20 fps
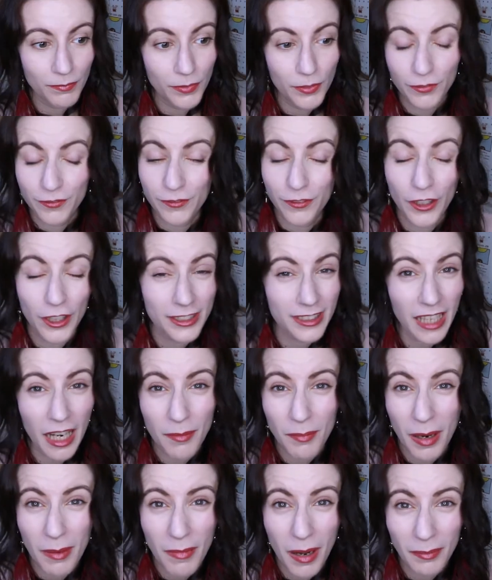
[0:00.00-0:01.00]
First
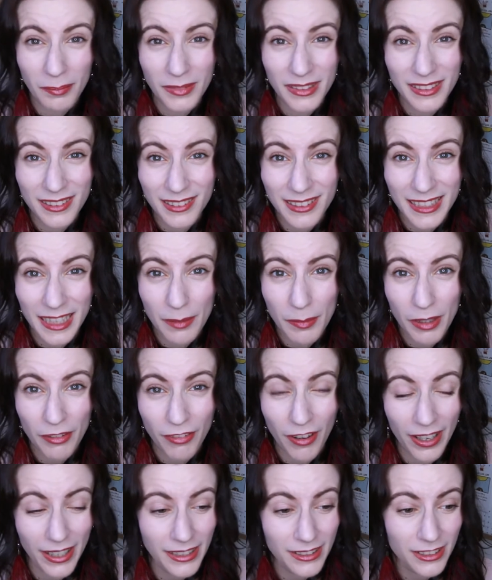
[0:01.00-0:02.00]
time my mum's seeing me
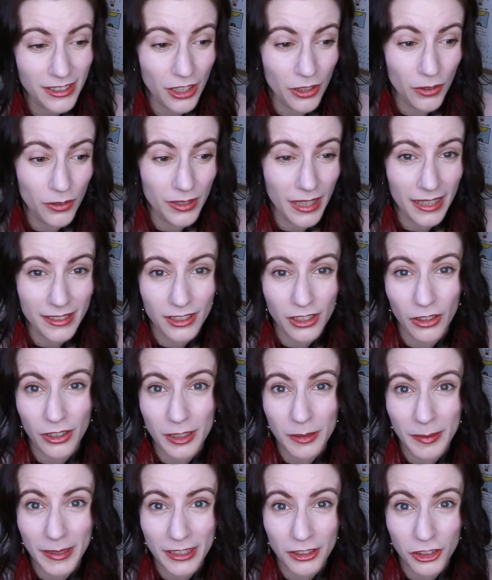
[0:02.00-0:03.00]
fight, so that's going
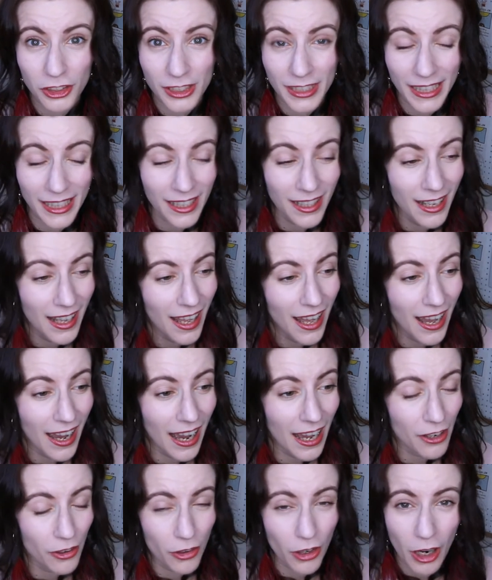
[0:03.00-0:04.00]
to be interesting.
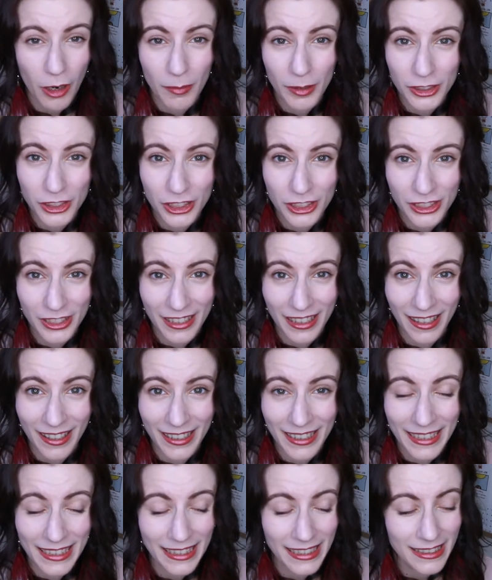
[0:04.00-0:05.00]
I don't know how much she's gonna
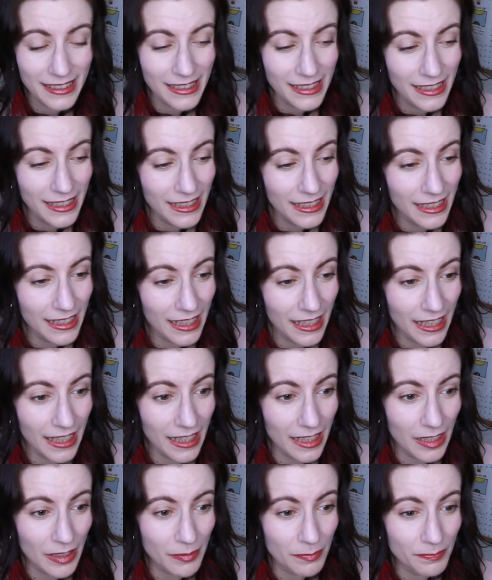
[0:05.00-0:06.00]
like it.
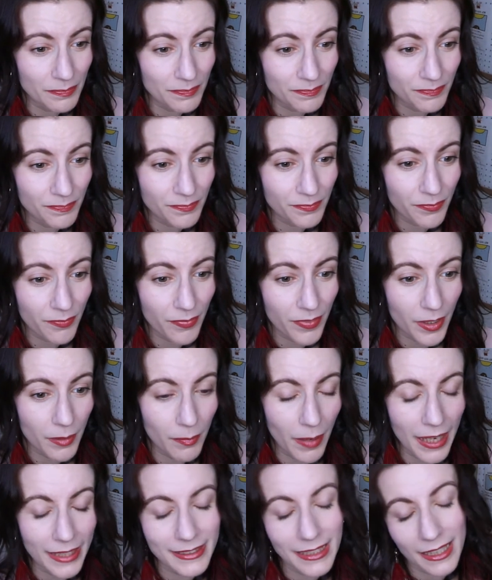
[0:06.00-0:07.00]

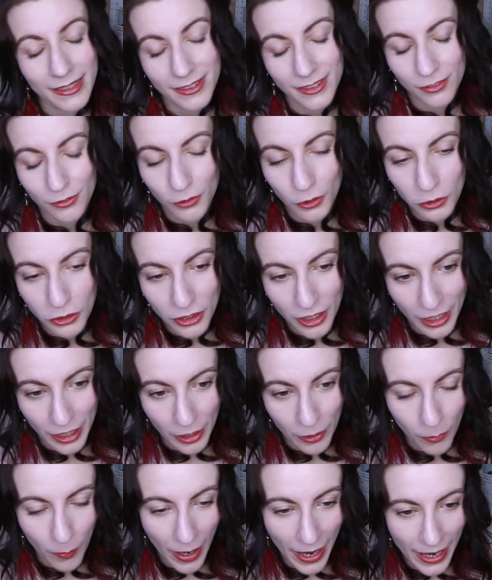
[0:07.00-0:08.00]
My dad's unfortunately
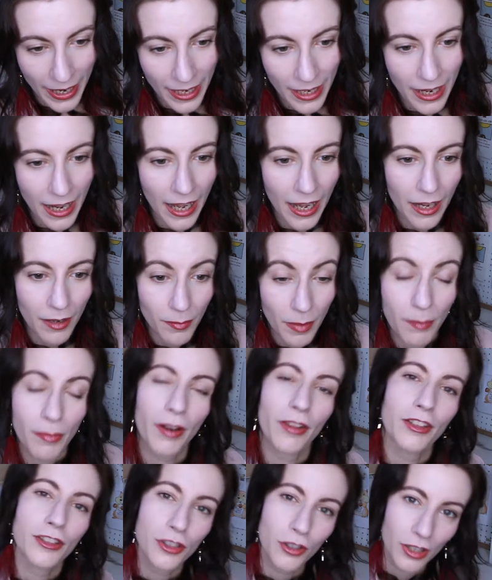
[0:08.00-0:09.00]
away. My
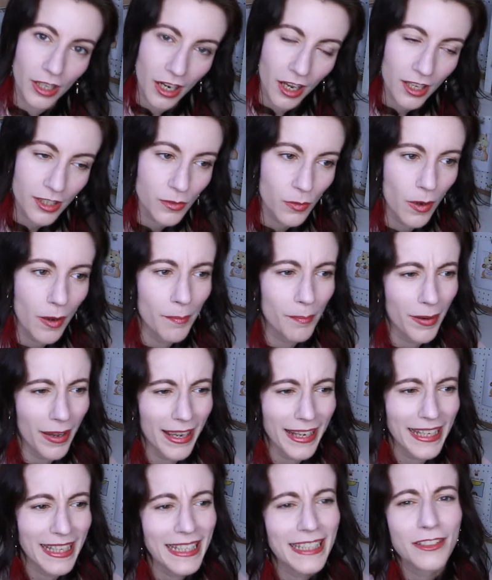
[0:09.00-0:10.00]
brother saw the last one,
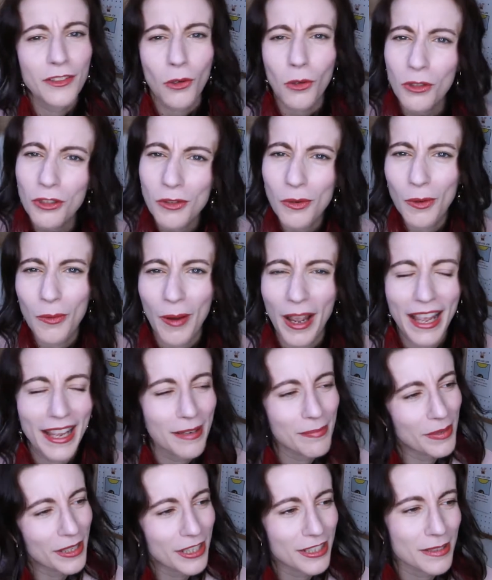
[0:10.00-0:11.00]
but he is also
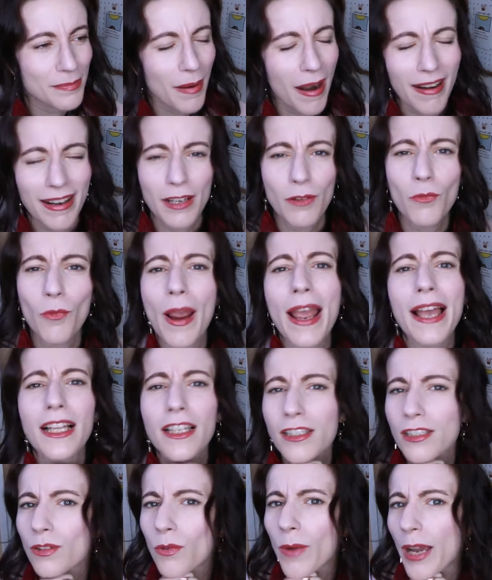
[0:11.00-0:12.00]
away because apparently
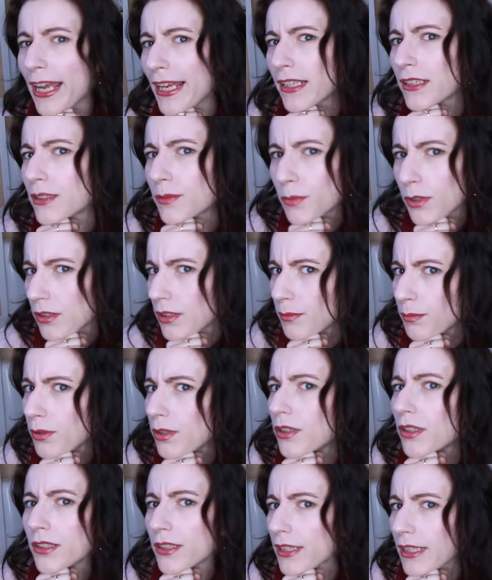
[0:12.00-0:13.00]
Wales away is more
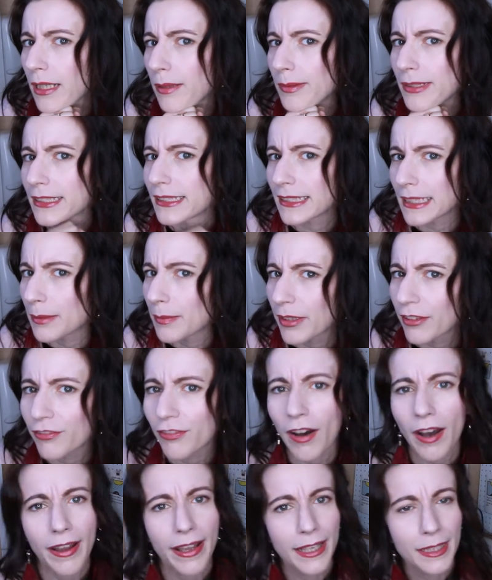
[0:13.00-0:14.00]
important than coming to see me
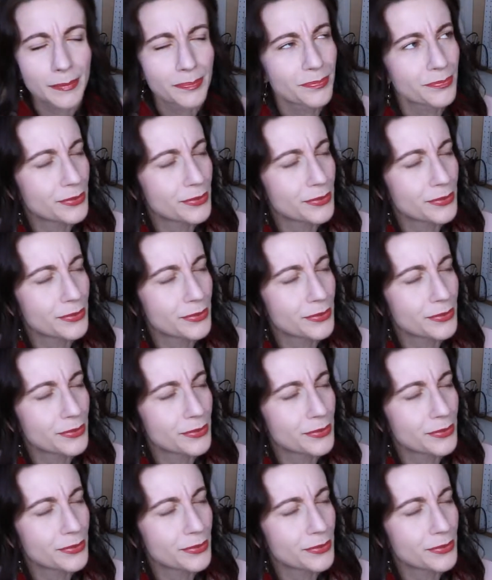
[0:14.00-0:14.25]
fight.